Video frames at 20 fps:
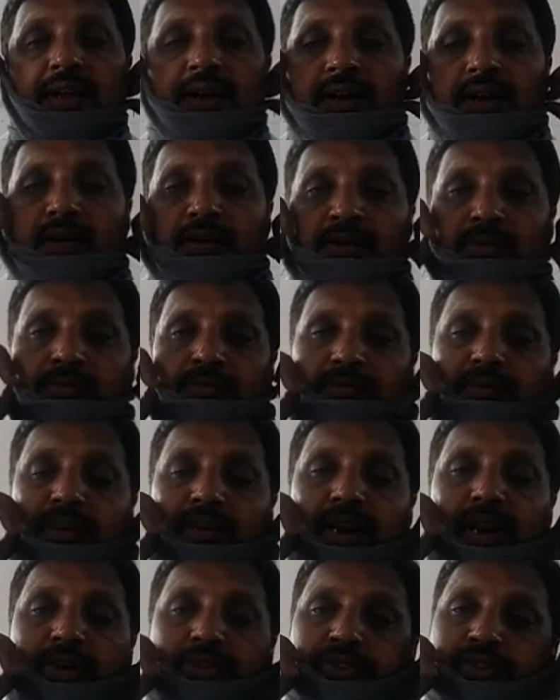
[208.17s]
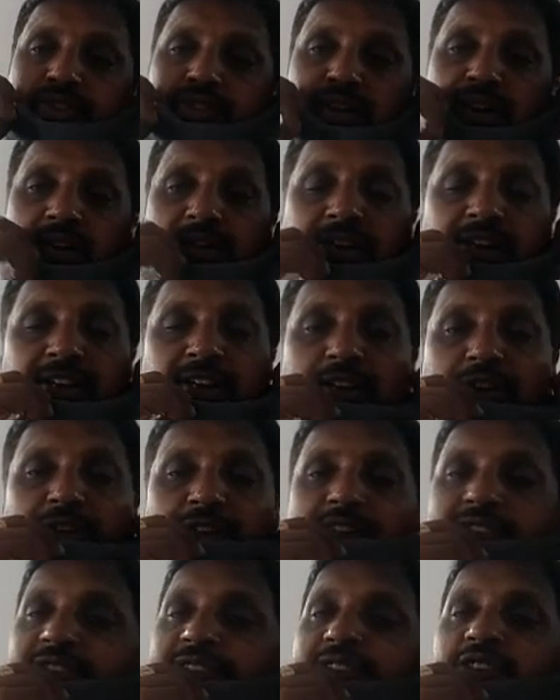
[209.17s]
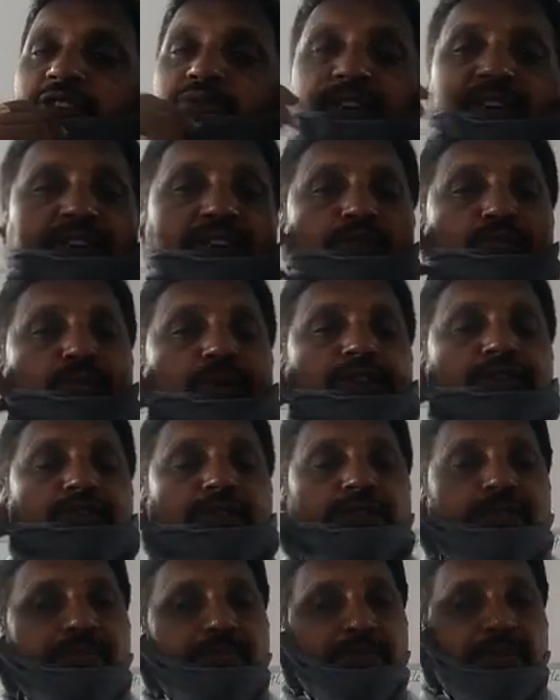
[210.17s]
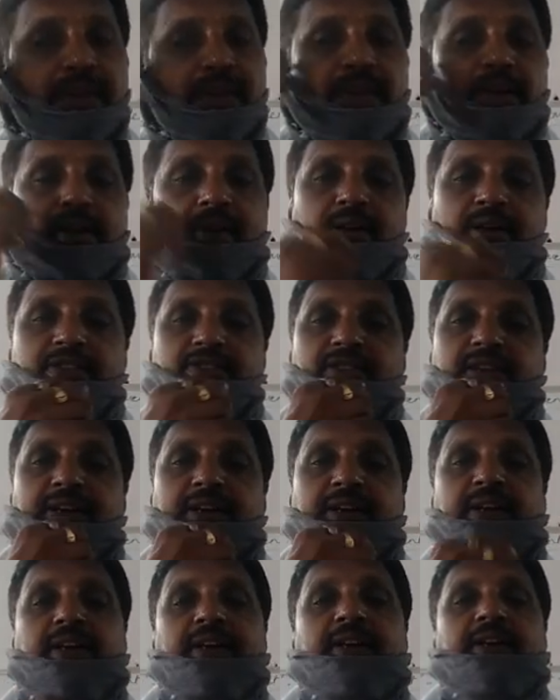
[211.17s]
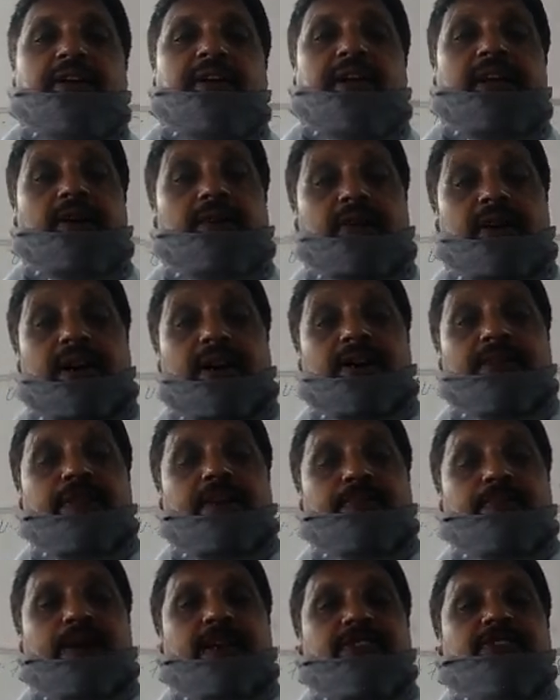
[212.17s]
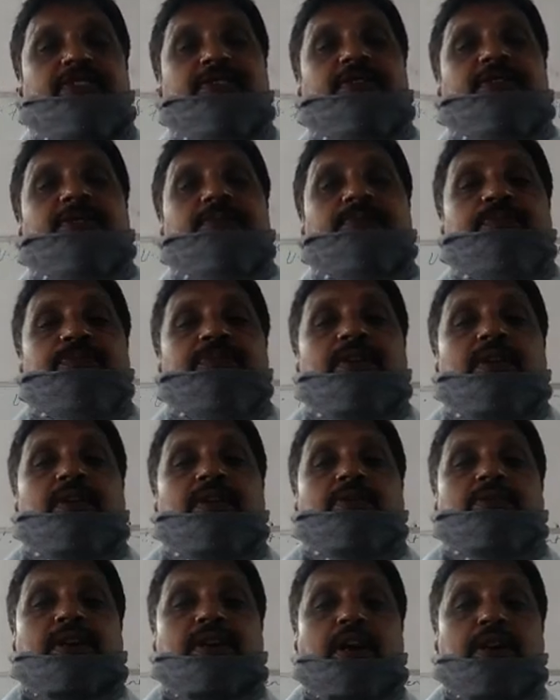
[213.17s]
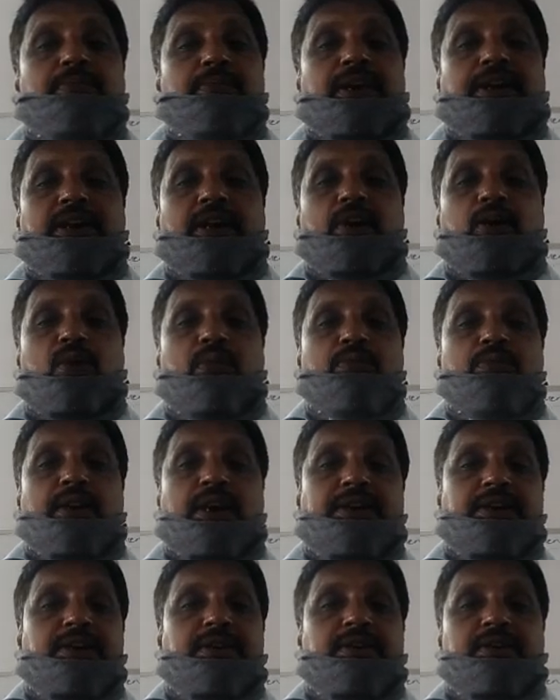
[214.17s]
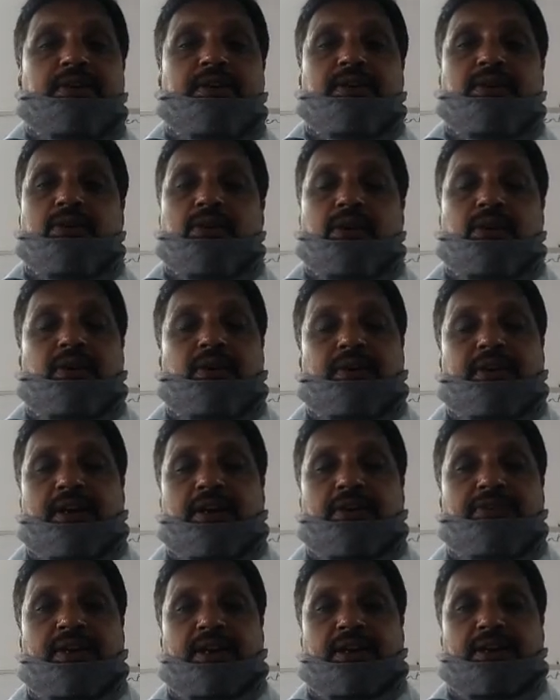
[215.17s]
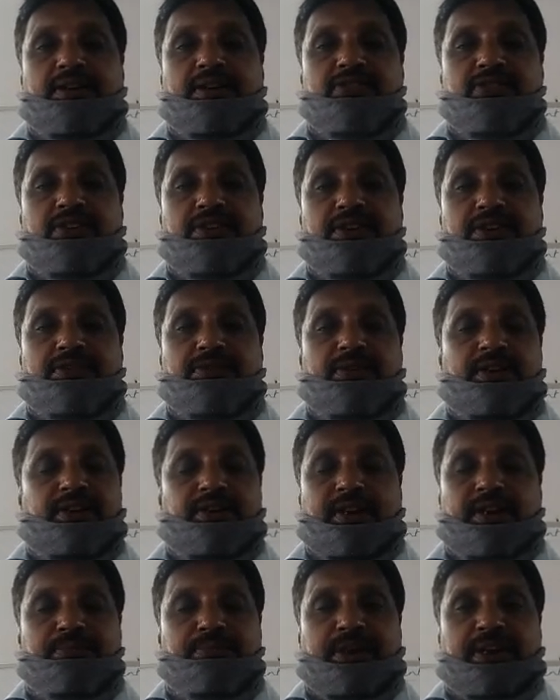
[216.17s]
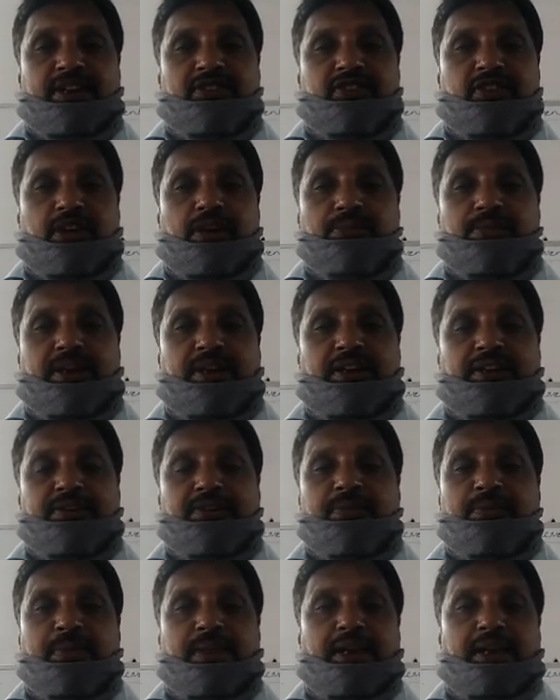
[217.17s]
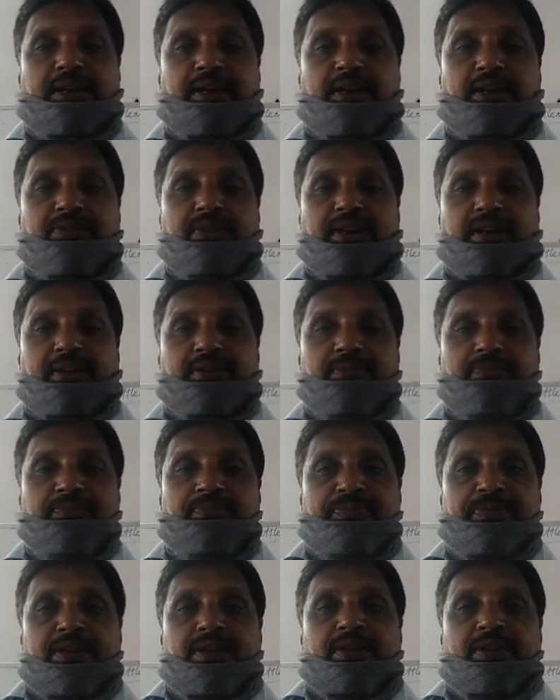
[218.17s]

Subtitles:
we will have to take into consideration whether this place, is there any graveyard in the past? We can't make a home at a graveyard, isn't it? We can't make a settlement at a graveyard.